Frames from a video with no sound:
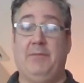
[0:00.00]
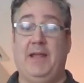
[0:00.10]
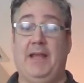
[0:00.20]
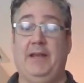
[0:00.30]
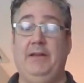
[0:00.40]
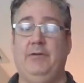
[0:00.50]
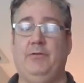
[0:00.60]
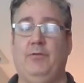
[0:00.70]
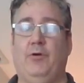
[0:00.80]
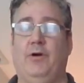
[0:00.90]
made,
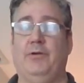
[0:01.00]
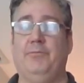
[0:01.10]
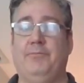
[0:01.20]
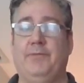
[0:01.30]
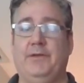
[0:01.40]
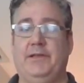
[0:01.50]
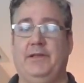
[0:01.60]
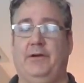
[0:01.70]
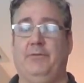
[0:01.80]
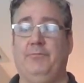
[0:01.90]
or, you
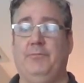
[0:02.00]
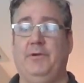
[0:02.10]
know,